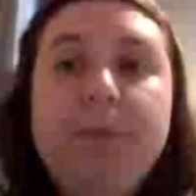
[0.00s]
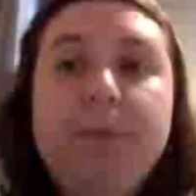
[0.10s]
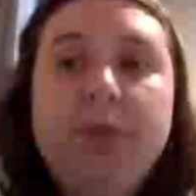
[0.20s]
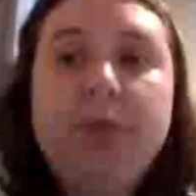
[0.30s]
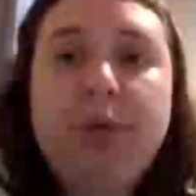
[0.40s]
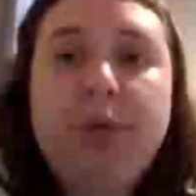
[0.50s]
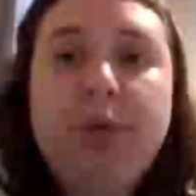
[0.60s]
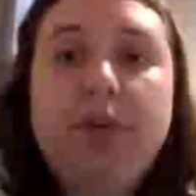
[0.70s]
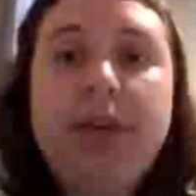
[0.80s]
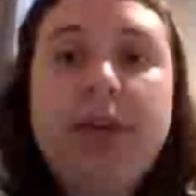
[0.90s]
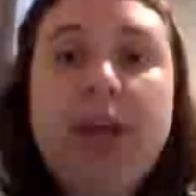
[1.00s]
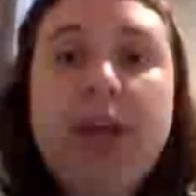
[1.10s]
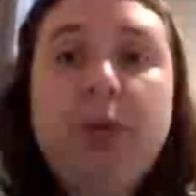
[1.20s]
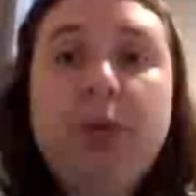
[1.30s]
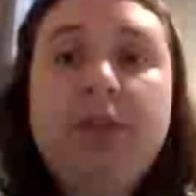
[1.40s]
However, he had written
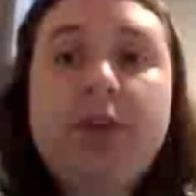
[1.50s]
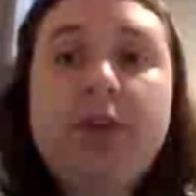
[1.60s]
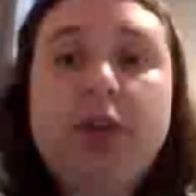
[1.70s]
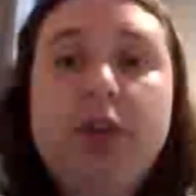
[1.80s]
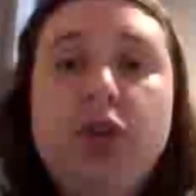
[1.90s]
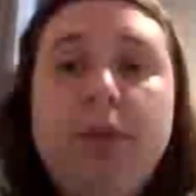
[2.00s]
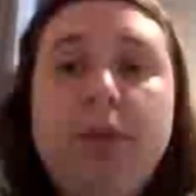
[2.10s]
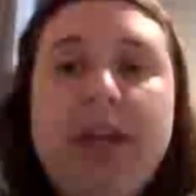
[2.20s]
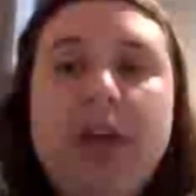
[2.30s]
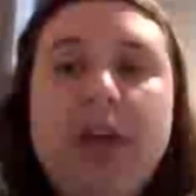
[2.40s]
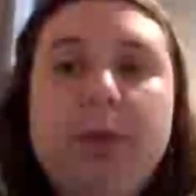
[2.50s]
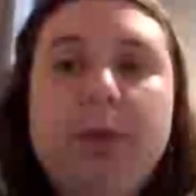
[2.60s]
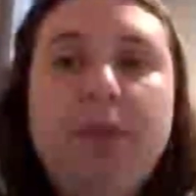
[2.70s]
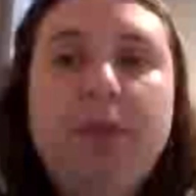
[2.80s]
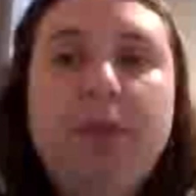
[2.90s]
for Doctor Who many times
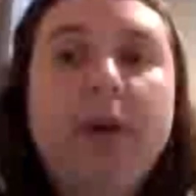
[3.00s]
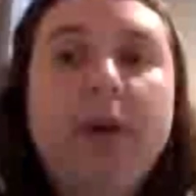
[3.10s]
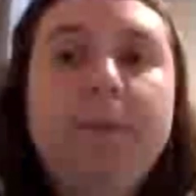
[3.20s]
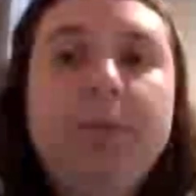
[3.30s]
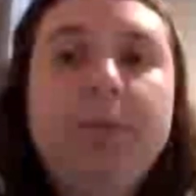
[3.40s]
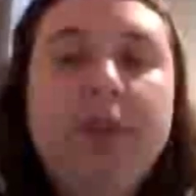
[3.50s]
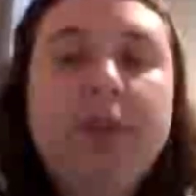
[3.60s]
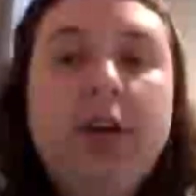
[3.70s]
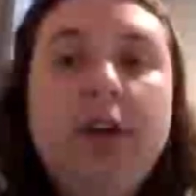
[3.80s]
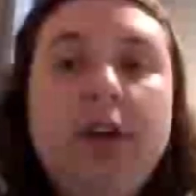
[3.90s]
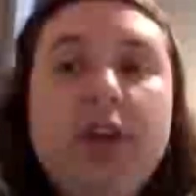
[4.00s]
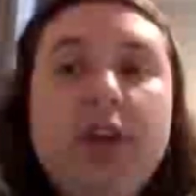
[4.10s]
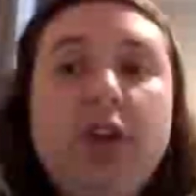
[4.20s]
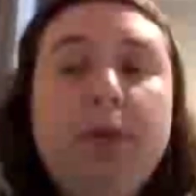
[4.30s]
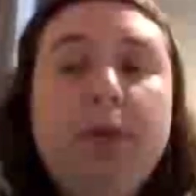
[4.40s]
before. He started
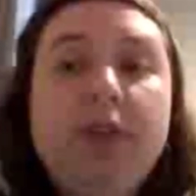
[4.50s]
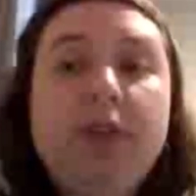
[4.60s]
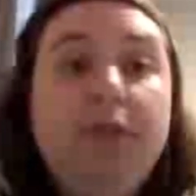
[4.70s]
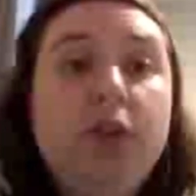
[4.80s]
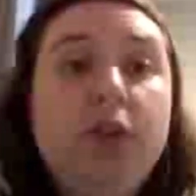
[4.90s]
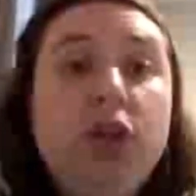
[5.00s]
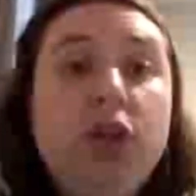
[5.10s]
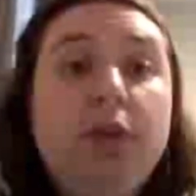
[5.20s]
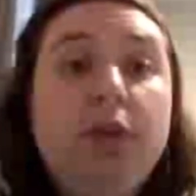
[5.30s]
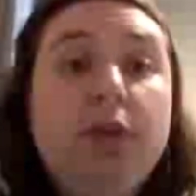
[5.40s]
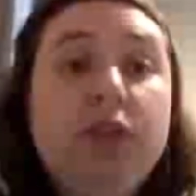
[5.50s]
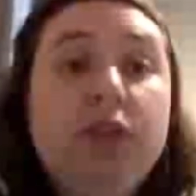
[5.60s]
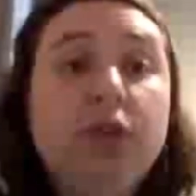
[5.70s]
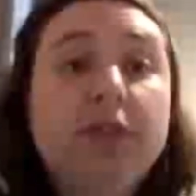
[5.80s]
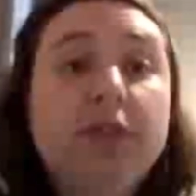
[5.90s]
with some Virgin New
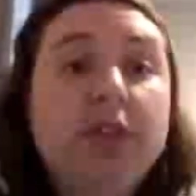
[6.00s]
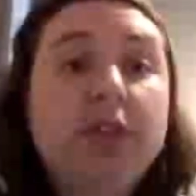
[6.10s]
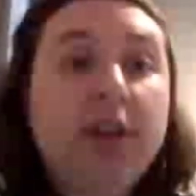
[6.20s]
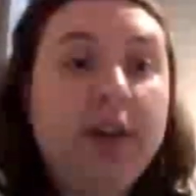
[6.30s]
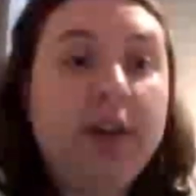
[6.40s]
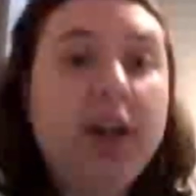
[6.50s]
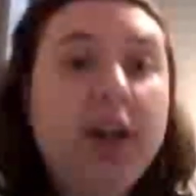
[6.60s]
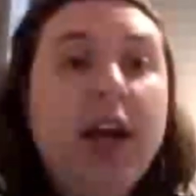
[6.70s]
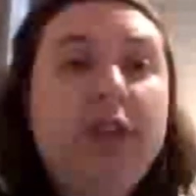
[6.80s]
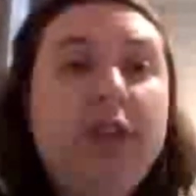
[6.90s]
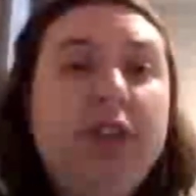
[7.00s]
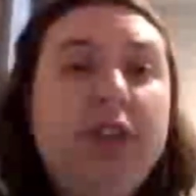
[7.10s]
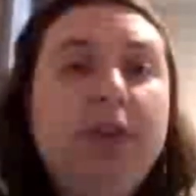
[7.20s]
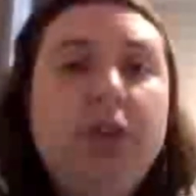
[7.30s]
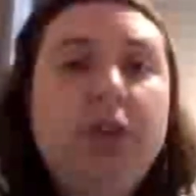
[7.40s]
Adventures, a series of
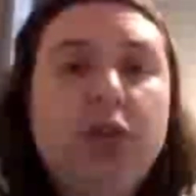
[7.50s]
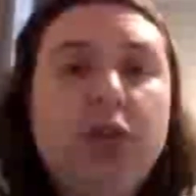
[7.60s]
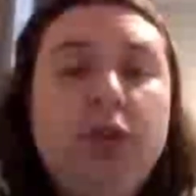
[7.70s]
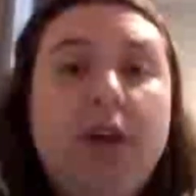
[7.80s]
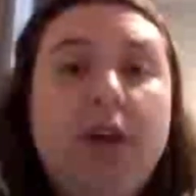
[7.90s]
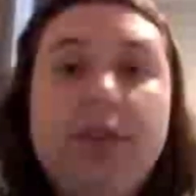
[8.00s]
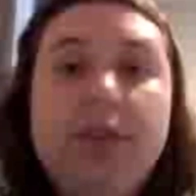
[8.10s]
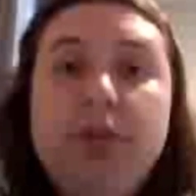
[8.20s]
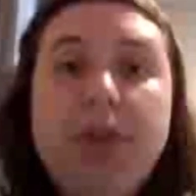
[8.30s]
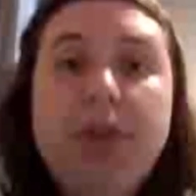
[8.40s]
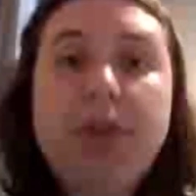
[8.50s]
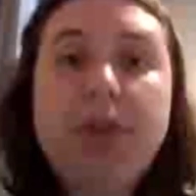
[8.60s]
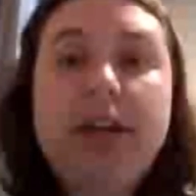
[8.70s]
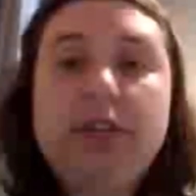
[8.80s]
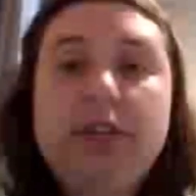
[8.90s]
Doctor Who novels of the highest
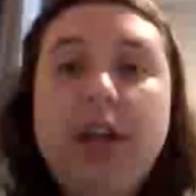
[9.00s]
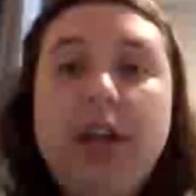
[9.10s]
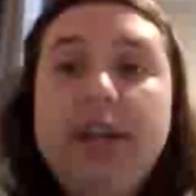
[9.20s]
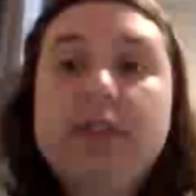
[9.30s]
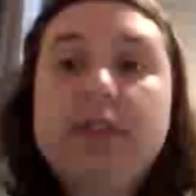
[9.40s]
science.